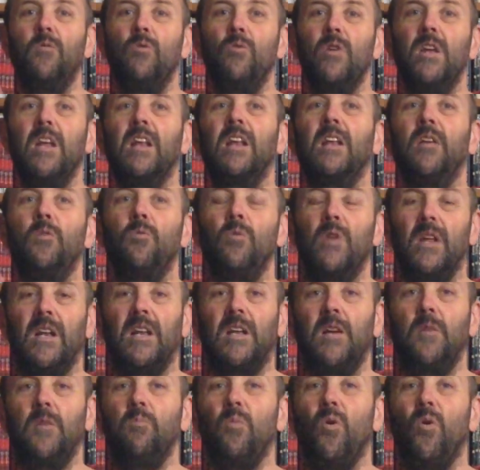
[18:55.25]
really,
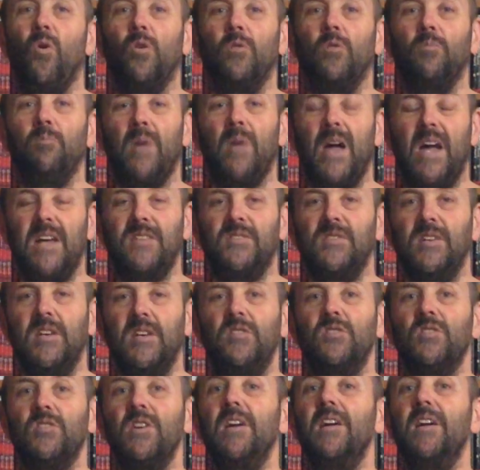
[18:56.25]
really important
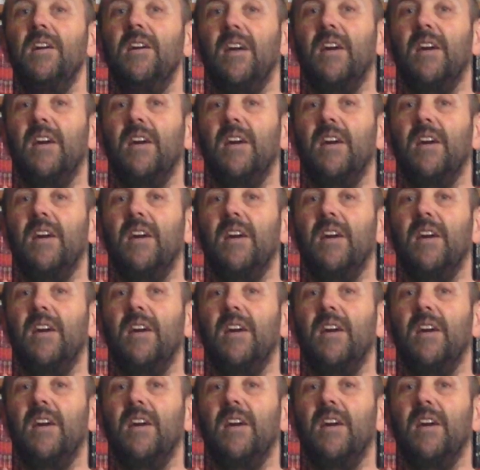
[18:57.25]
passage,